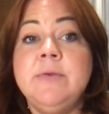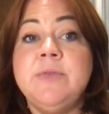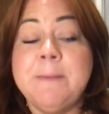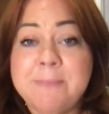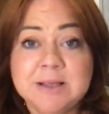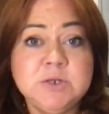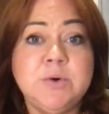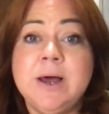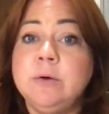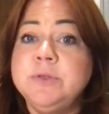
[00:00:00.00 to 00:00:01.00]
their mental
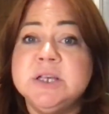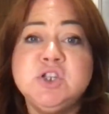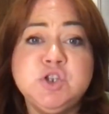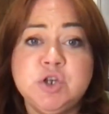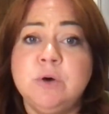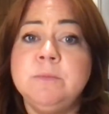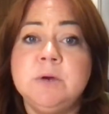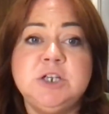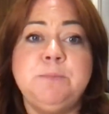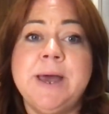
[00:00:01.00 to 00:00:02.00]
health is so
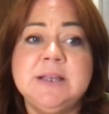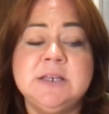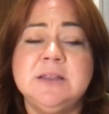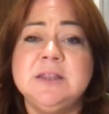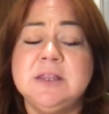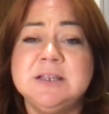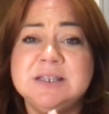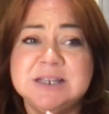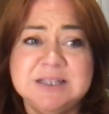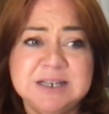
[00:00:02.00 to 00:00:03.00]
much better. The
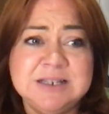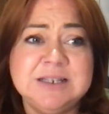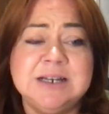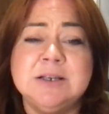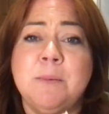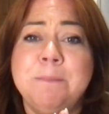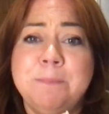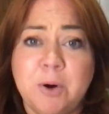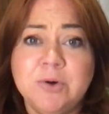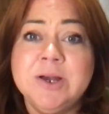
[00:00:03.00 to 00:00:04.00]
statistics are
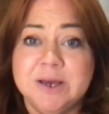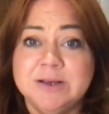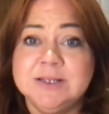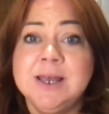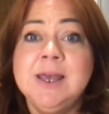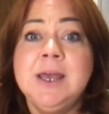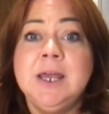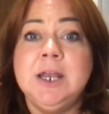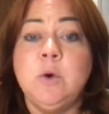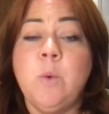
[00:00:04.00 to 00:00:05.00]
bonkers.
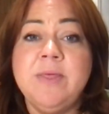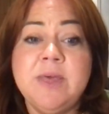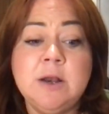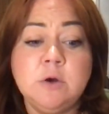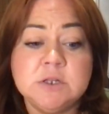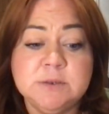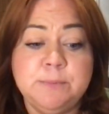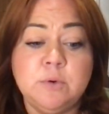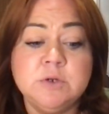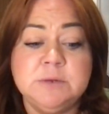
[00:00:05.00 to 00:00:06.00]
You know, when they're not
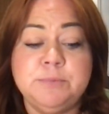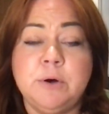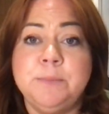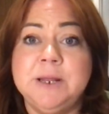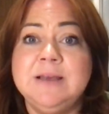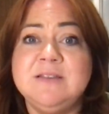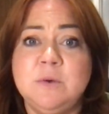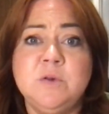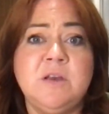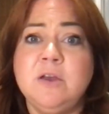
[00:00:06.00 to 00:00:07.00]
supported properly,
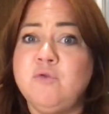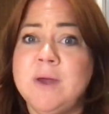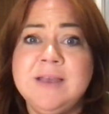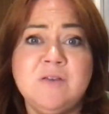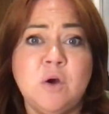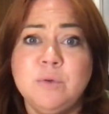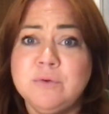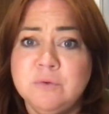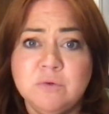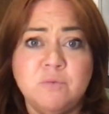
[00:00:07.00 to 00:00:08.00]
suicide rates go
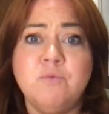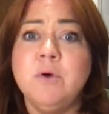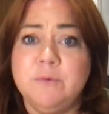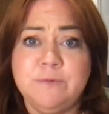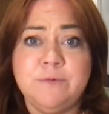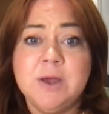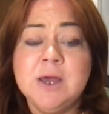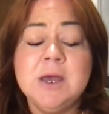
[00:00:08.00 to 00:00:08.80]
through the roof.